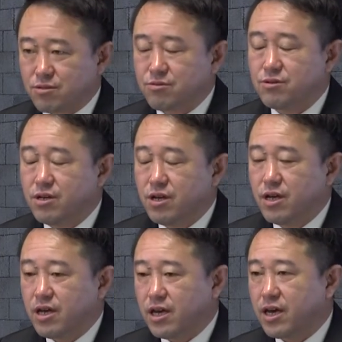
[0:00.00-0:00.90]
At the
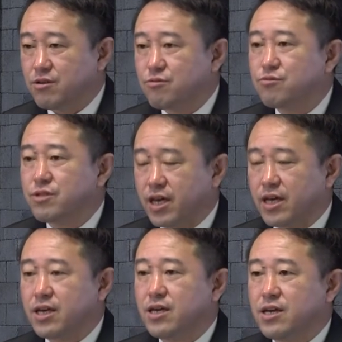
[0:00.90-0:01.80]
third quarter
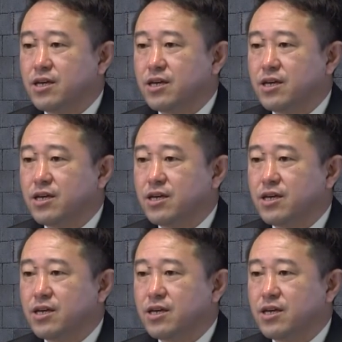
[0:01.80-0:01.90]
announcement,